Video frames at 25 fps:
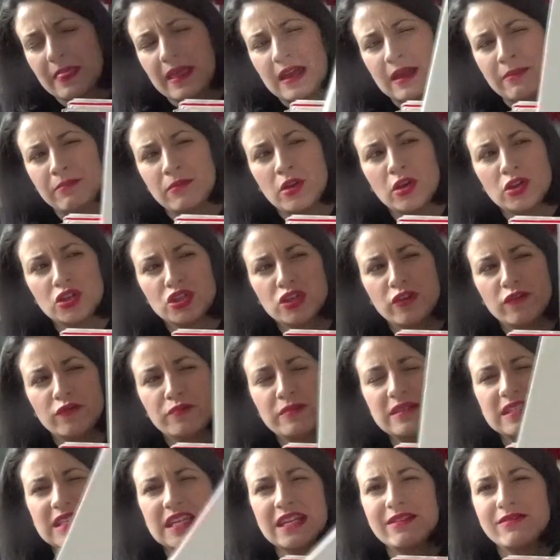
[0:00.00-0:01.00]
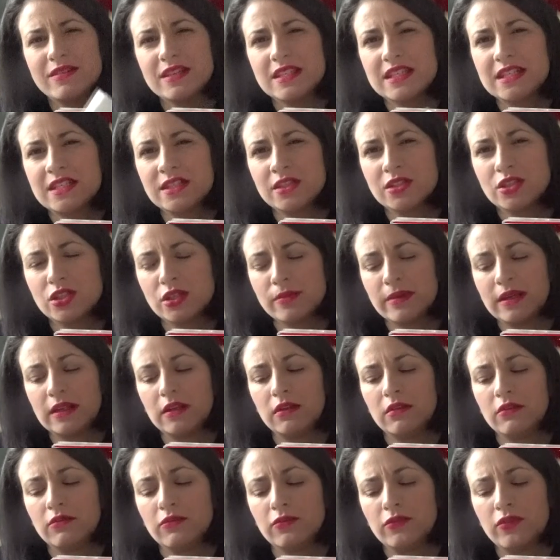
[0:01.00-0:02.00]
I'm not sure if Madeira's still
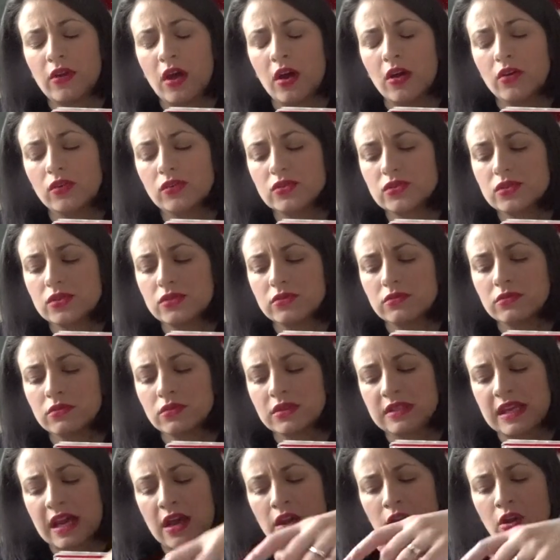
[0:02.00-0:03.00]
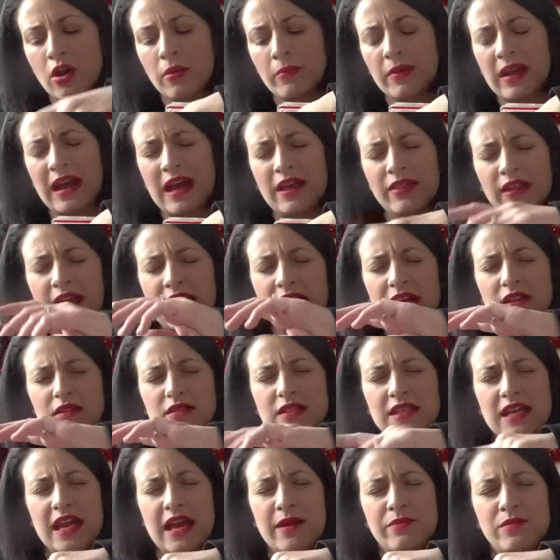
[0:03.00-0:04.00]
doing Floss, because I normally either get
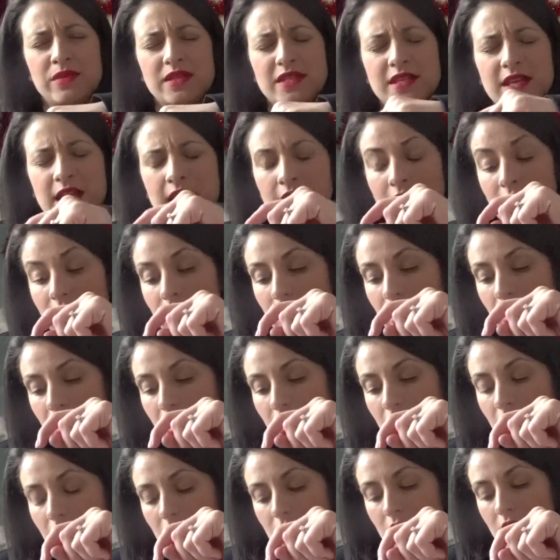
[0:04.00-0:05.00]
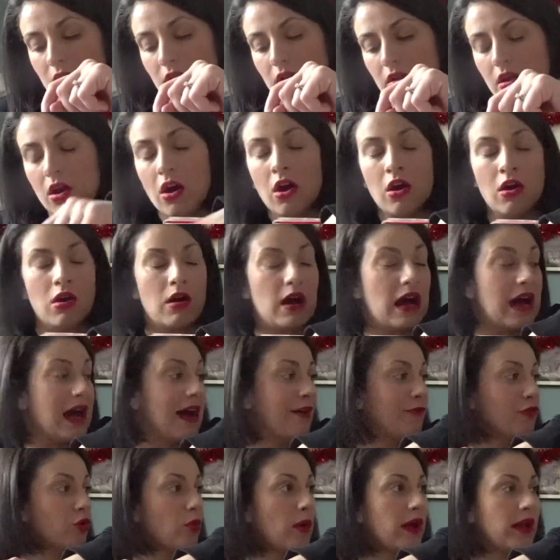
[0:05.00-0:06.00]
DMC or I
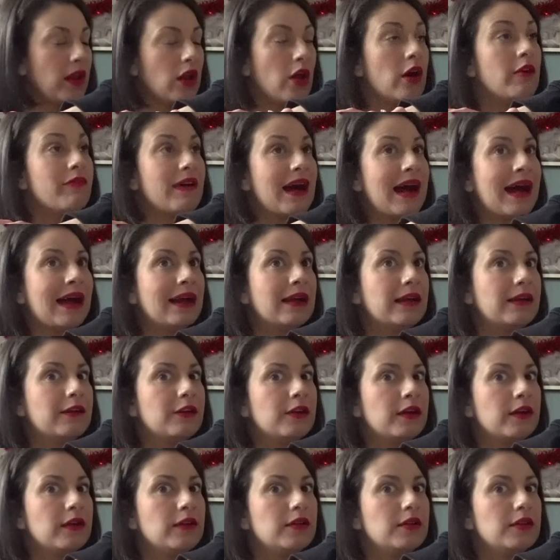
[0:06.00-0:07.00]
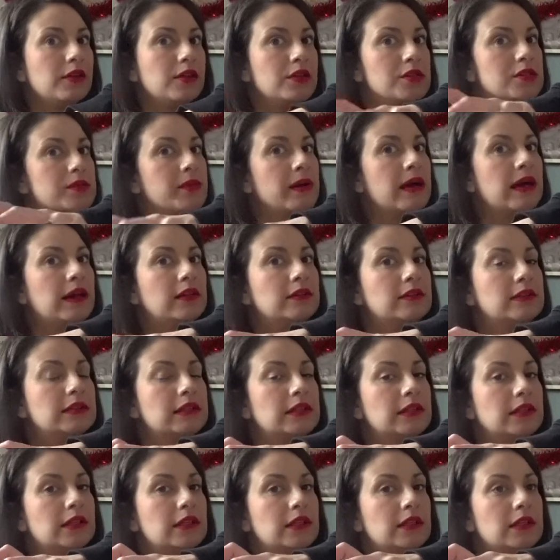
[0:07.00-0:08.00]
have quite a lot of Anchor as well,
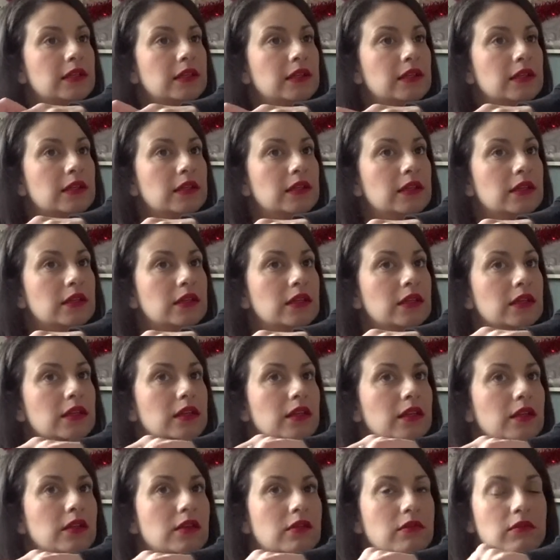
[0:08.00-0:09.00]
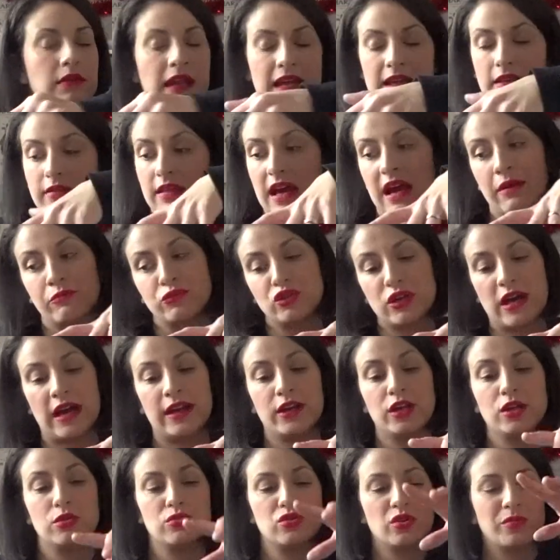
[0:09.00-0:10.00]
like that I'm trying
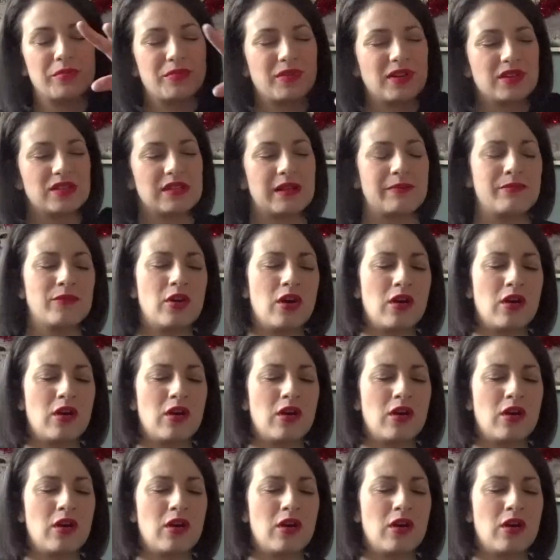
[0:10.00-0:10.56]
to use up, because I